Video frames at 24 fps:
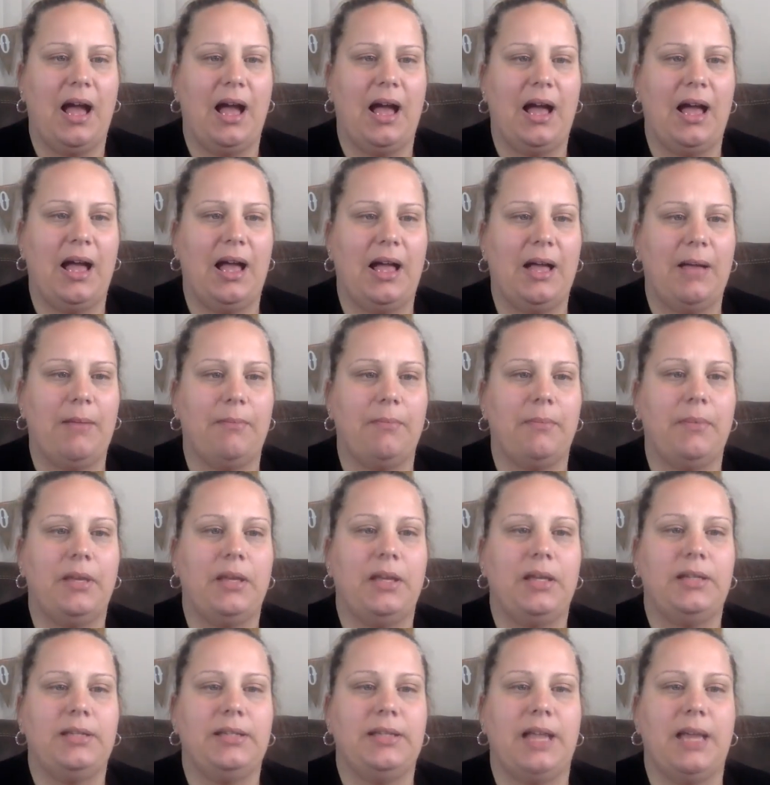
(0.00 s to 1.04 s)

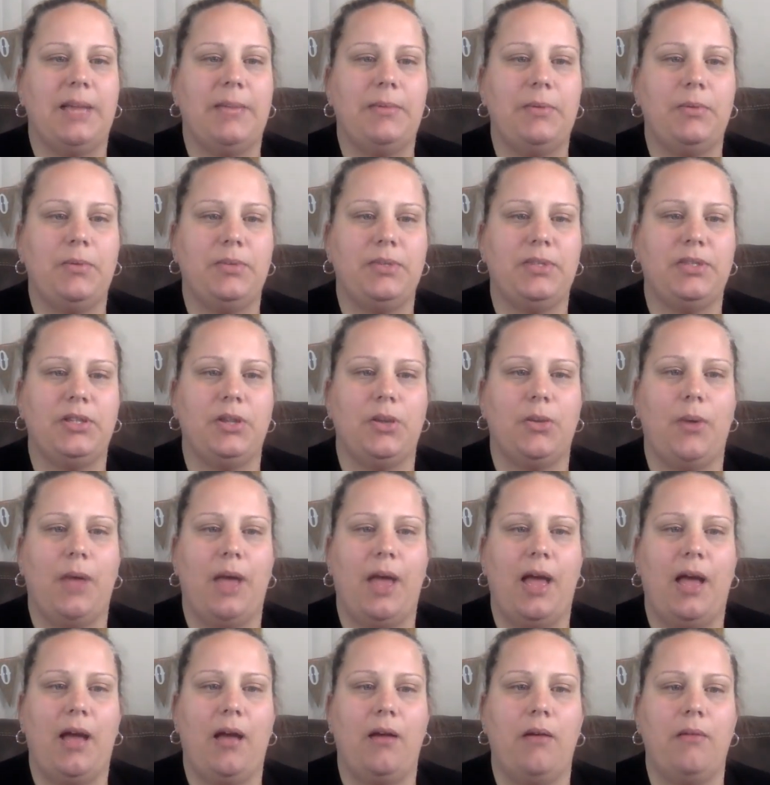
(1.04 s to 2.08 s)
Diamond wants to know,
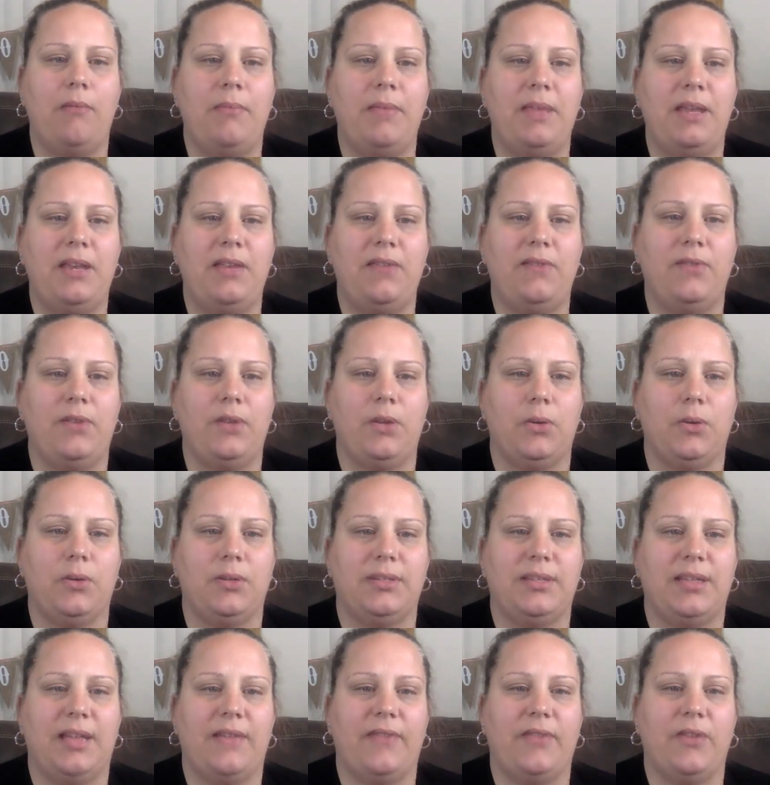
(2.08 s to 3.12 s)
how many
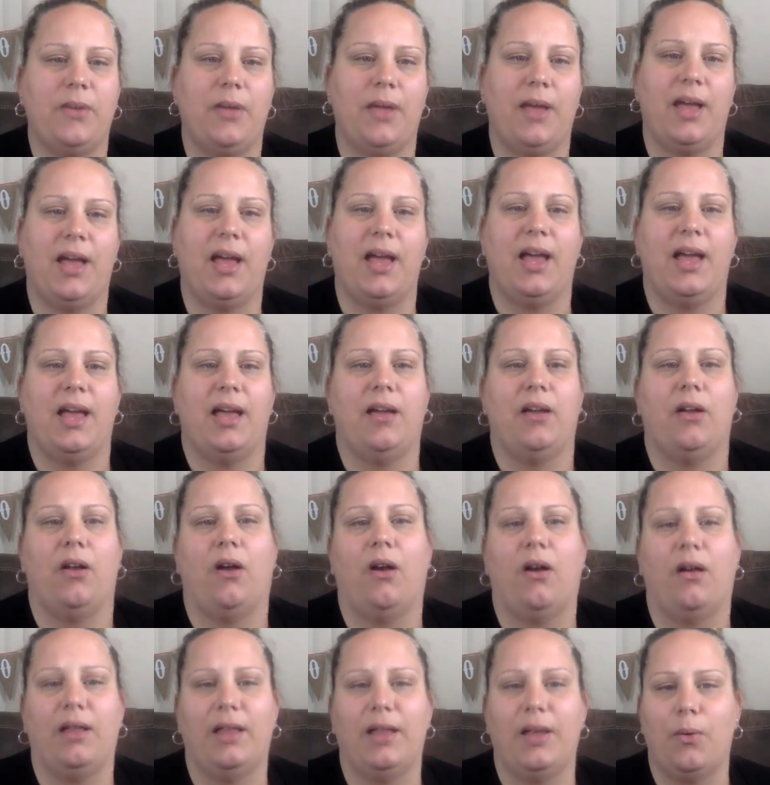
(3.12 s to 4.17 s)
viewers have you had
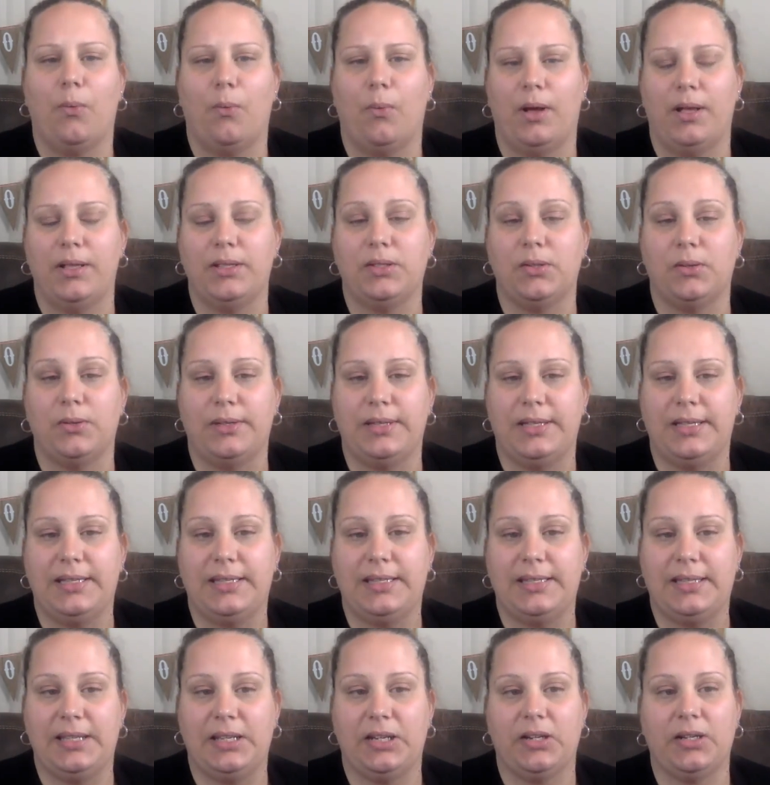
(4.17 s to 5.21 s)
all at once on
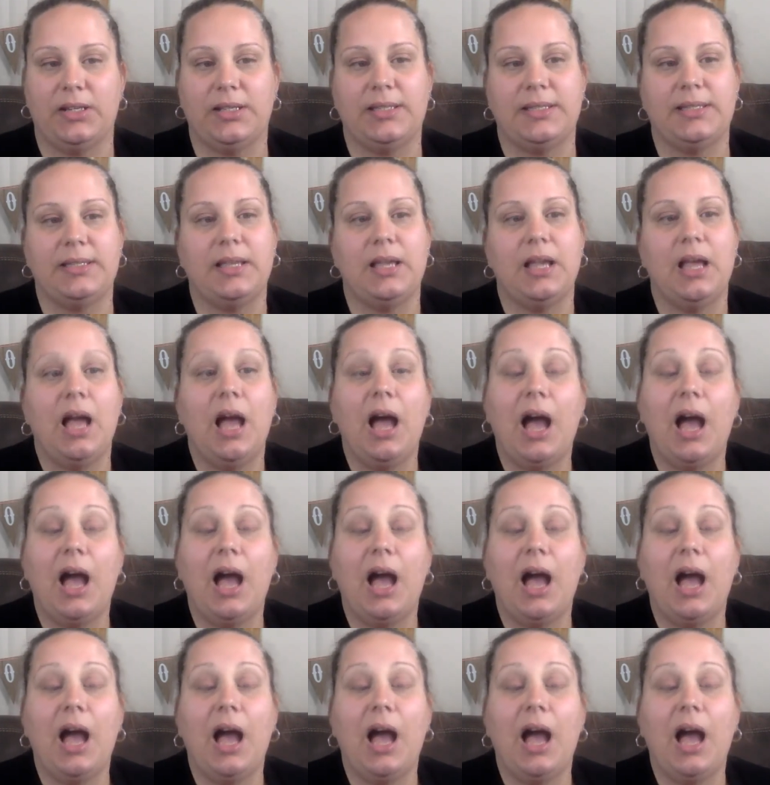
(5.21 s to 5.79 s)
this series?